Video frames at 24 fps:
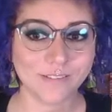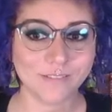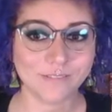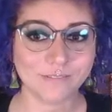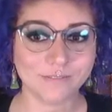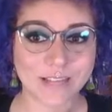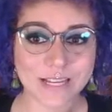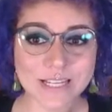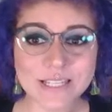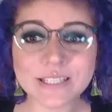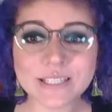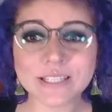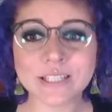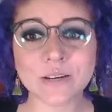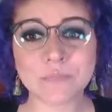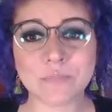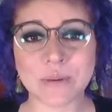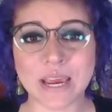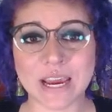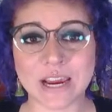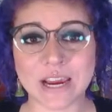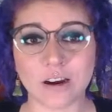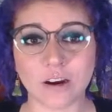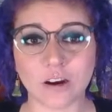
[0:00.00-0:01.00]
Let's
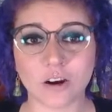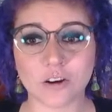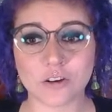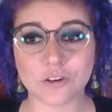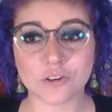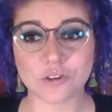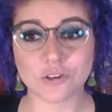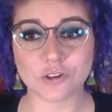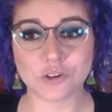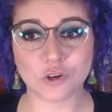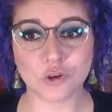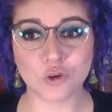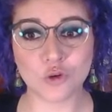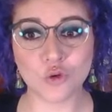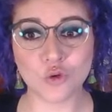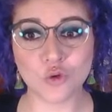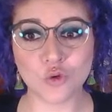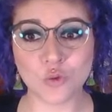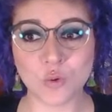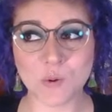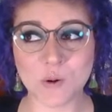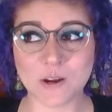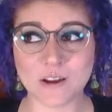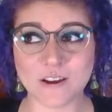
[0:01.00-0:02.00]
compare
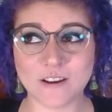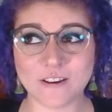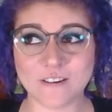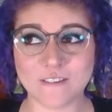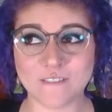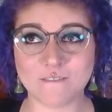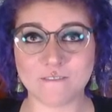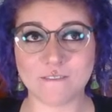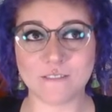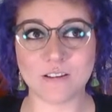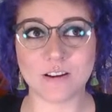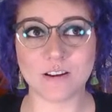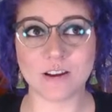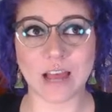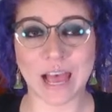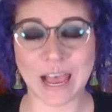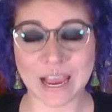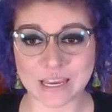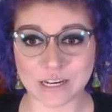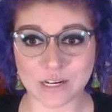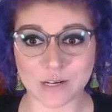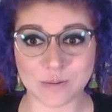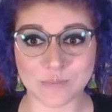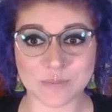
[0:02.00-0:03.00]
two
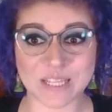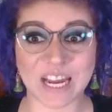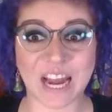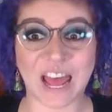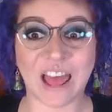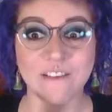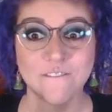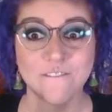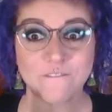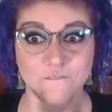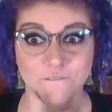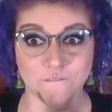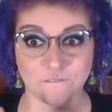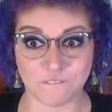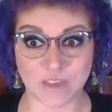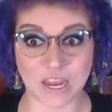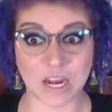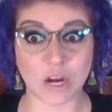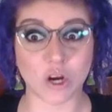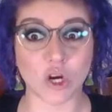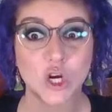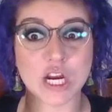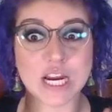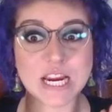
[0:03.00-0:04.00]
items that have
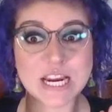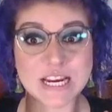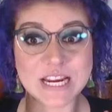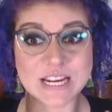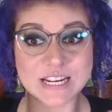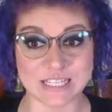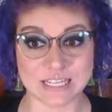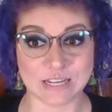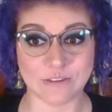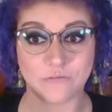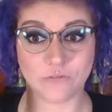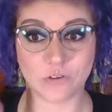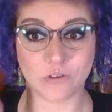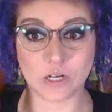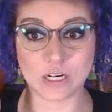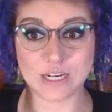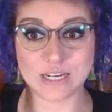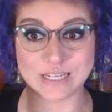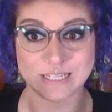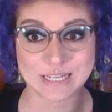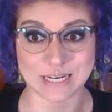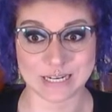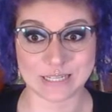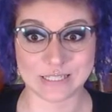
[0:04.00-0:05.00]
very different
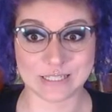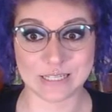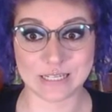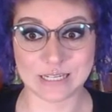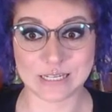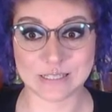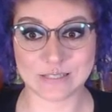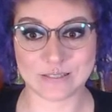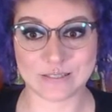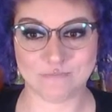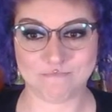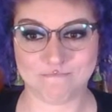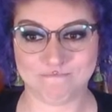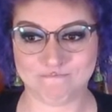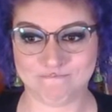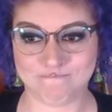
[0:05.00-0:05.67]
densities.